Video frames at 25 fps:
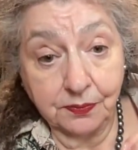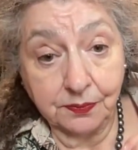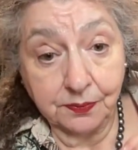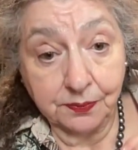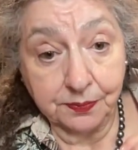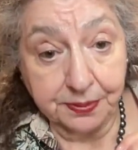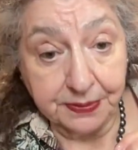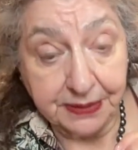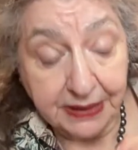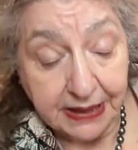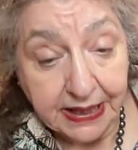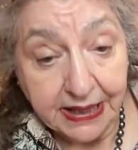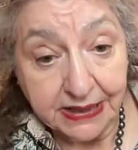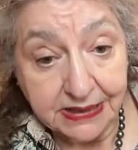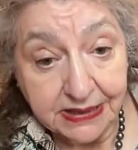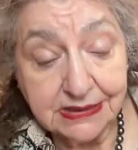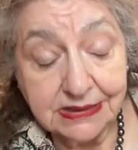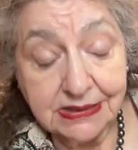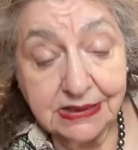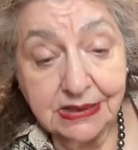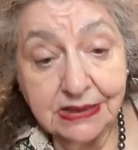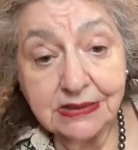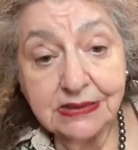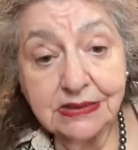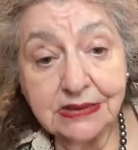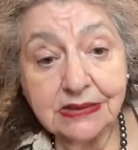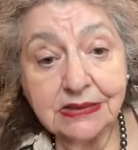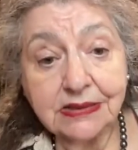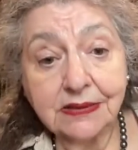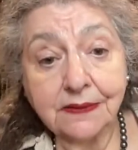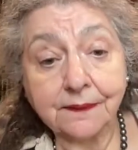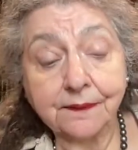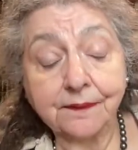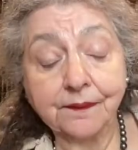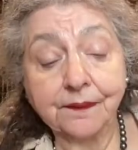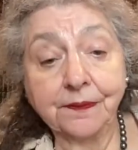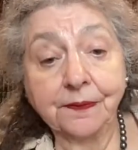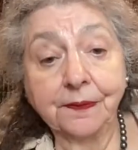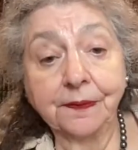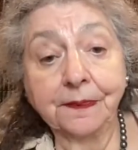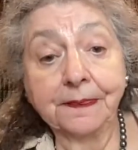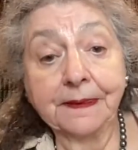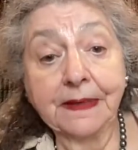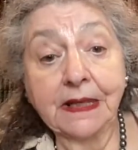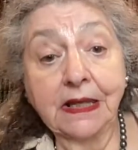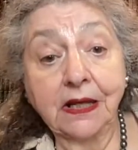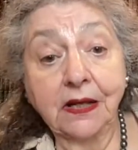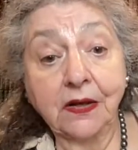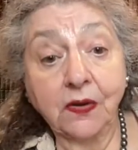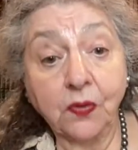places
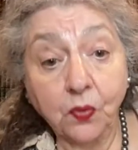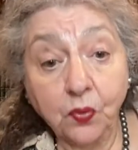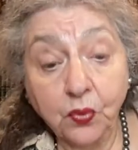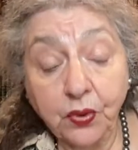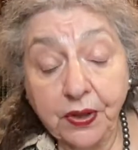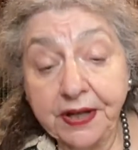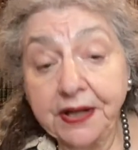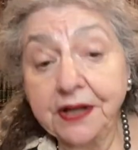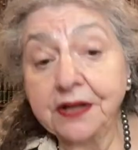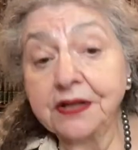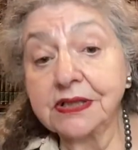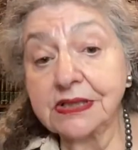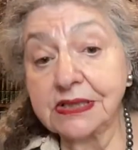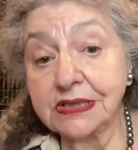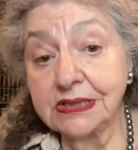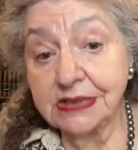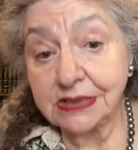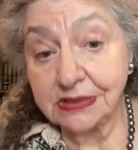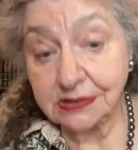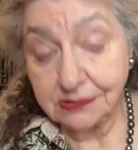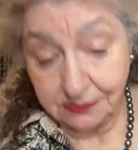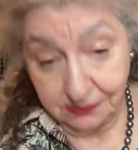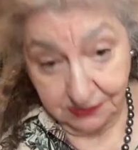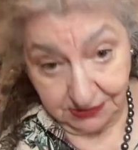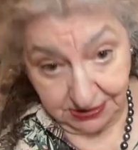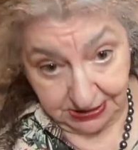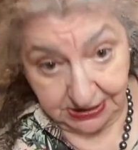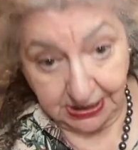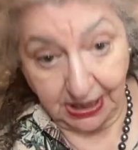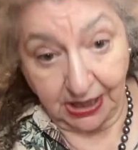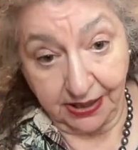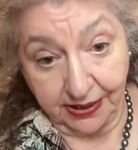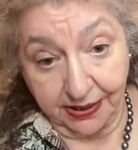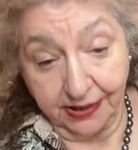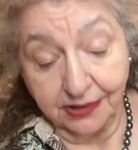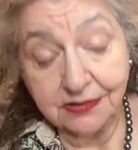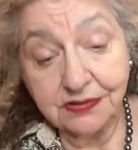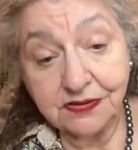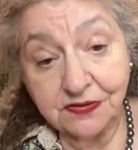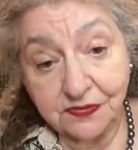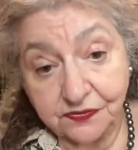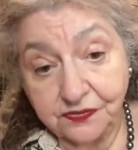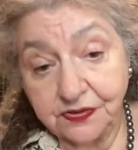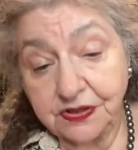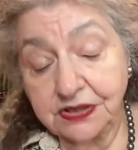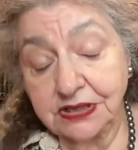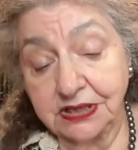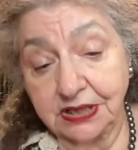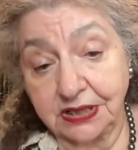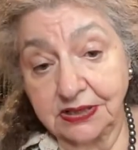where science,
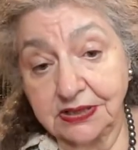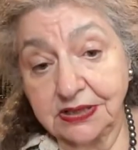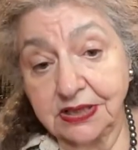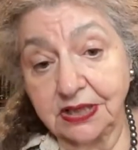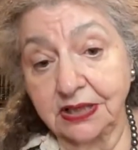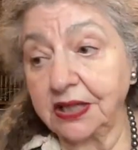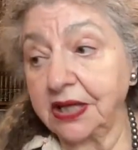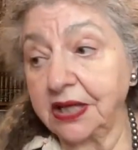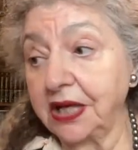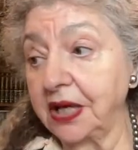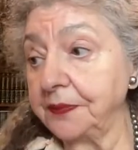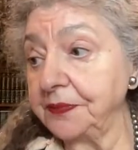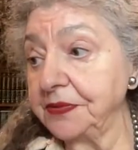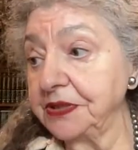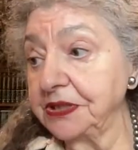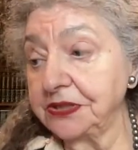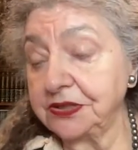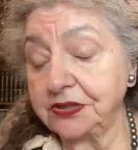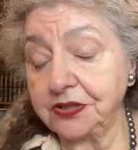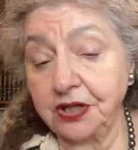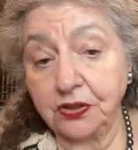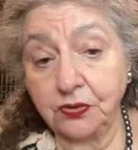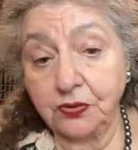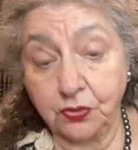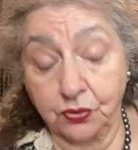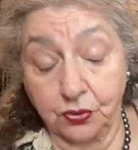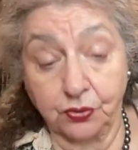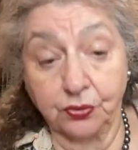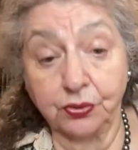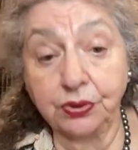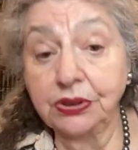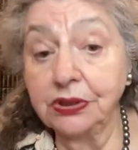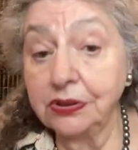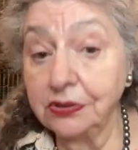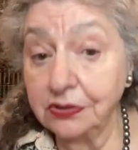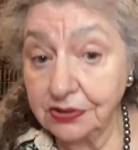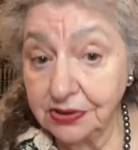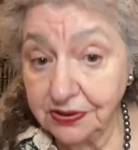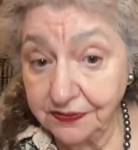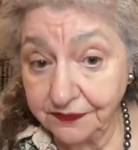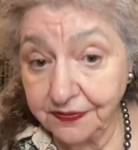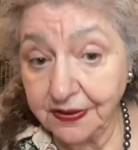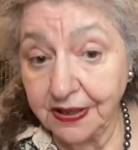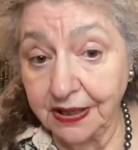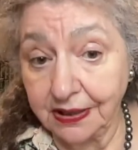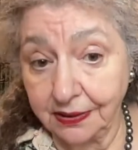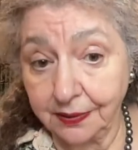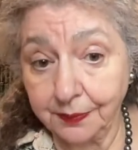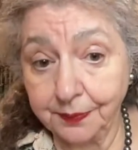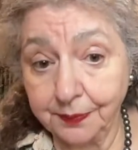physics, and chemistry could
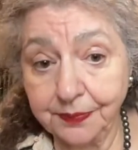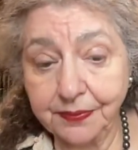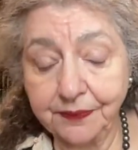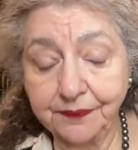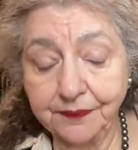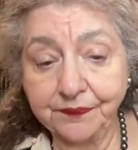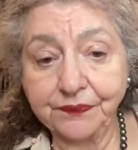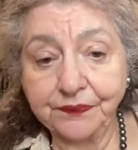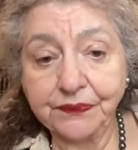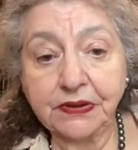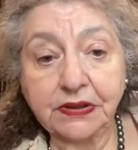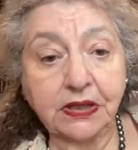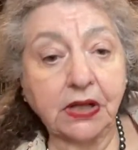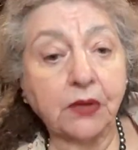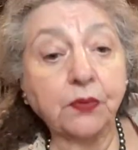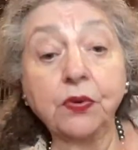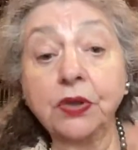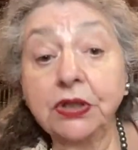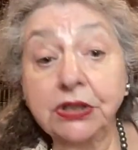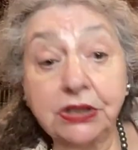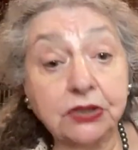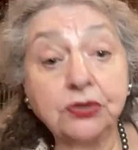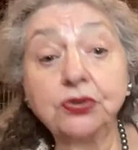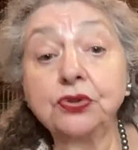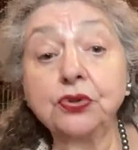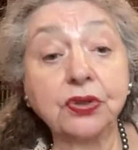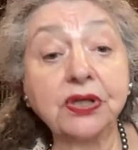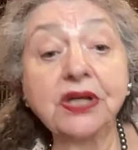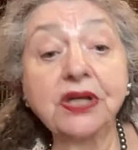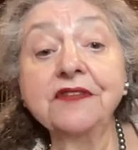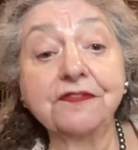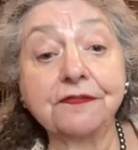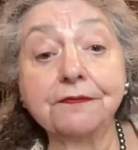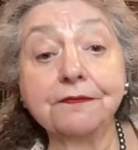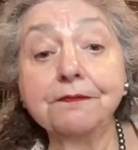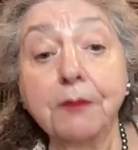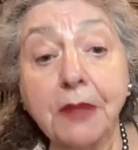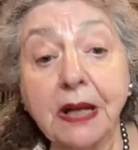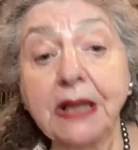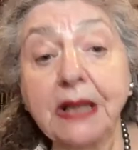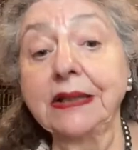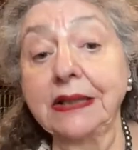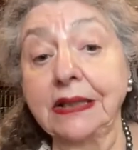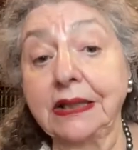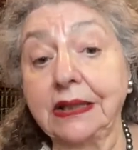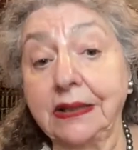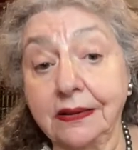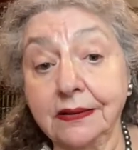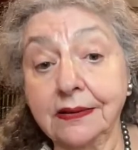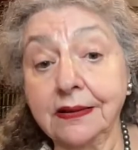develop. They wanted to give
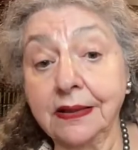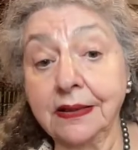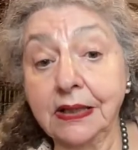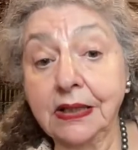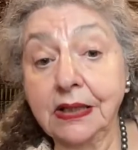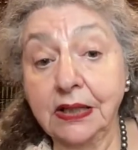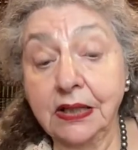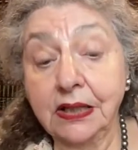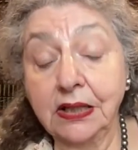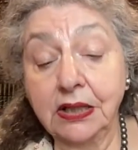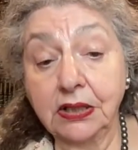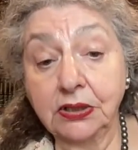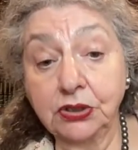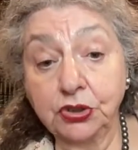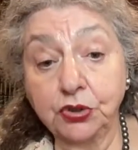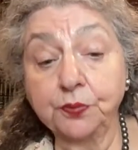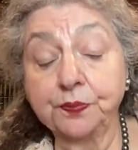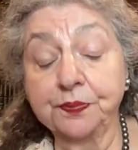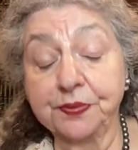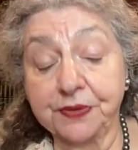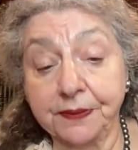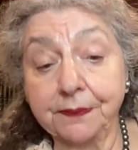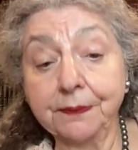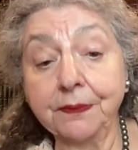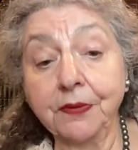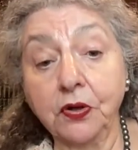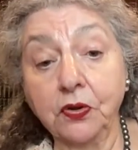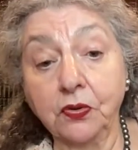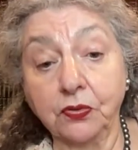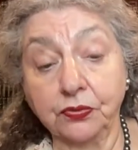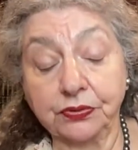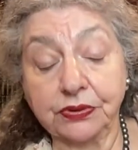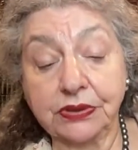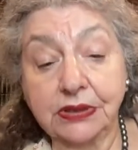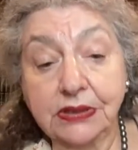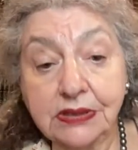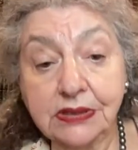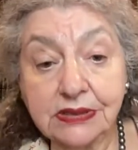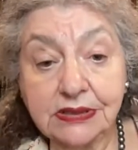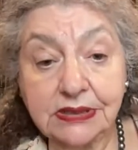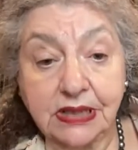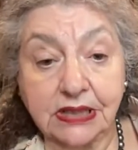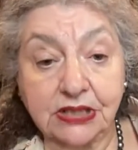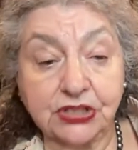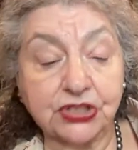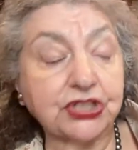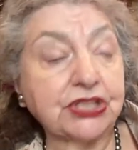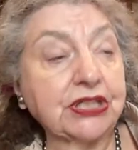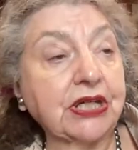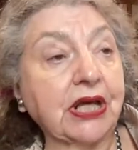money to promote
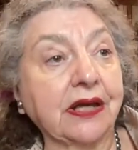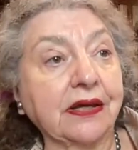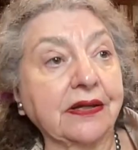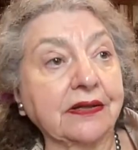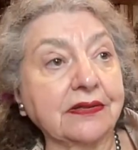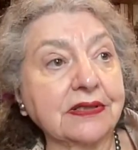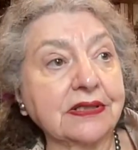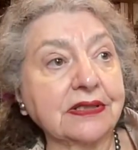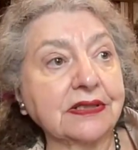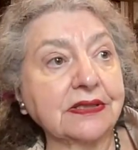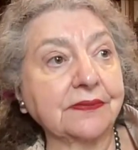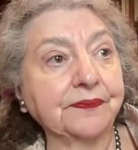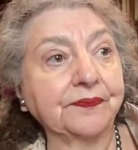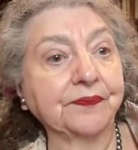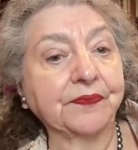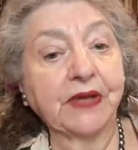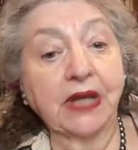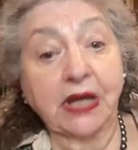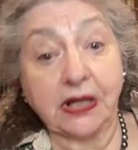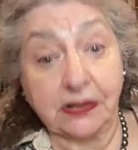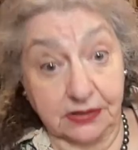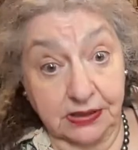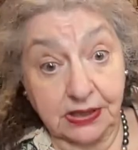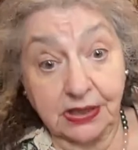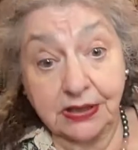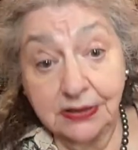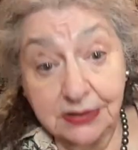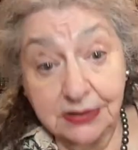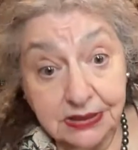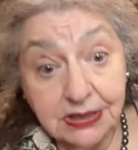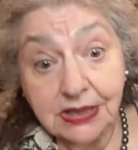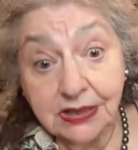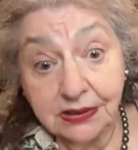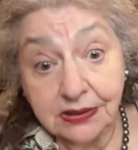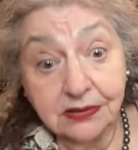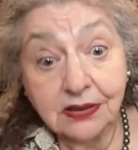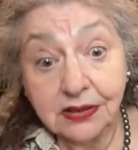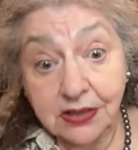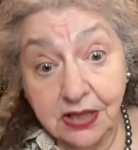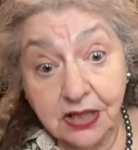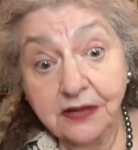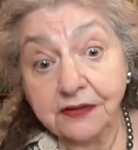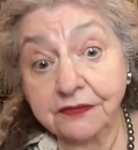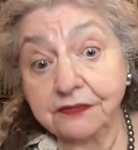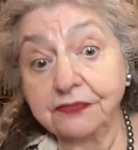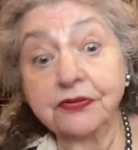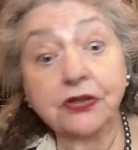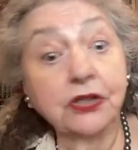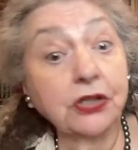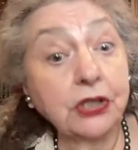such science. And they did
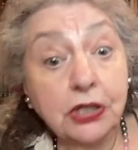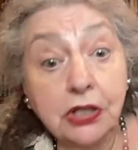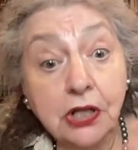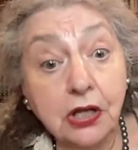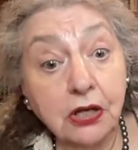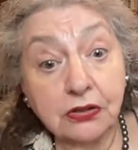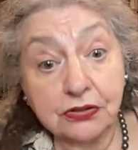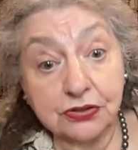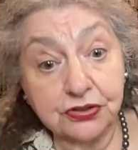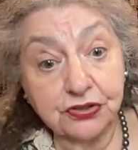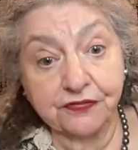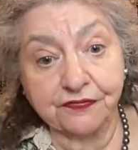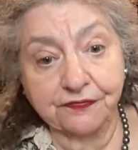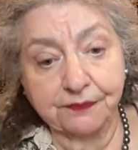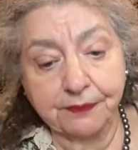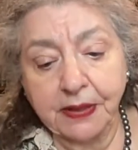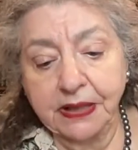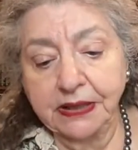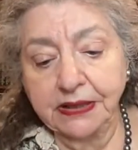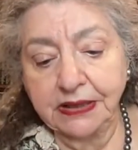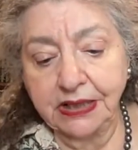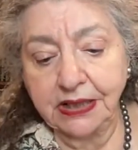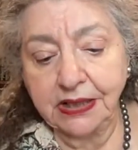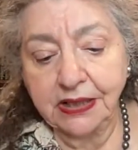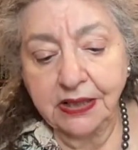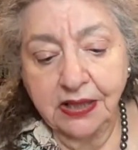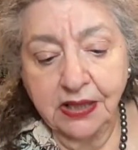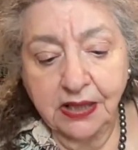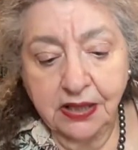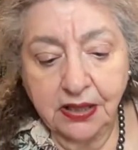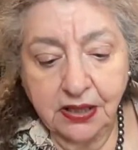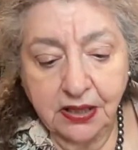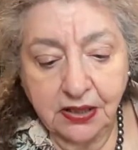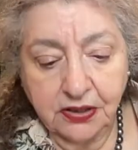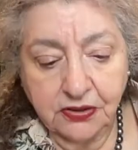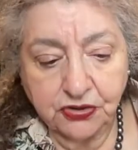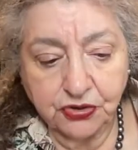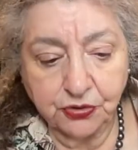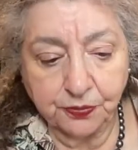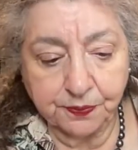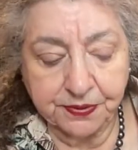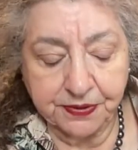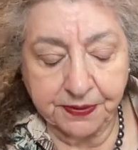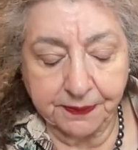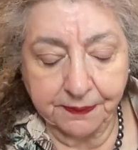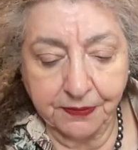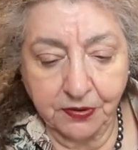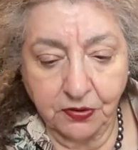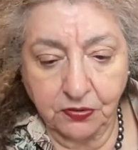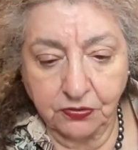give lots of money to
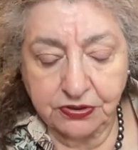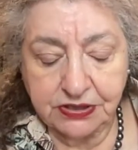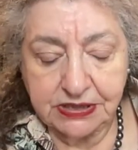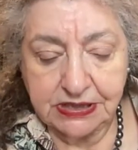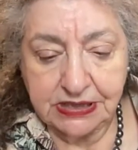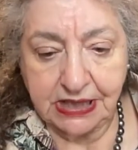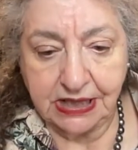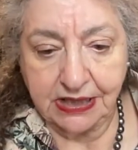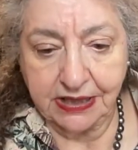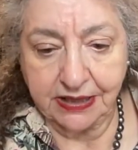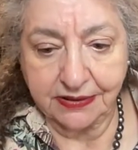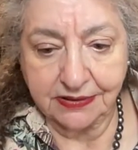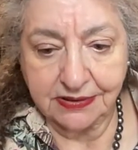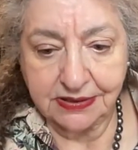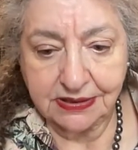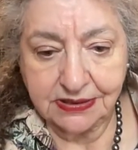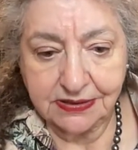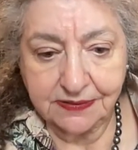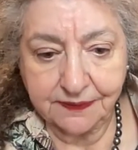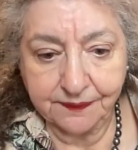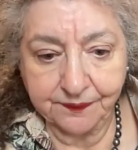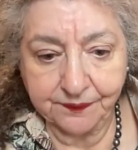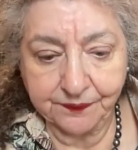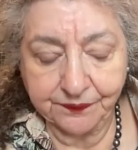promote science.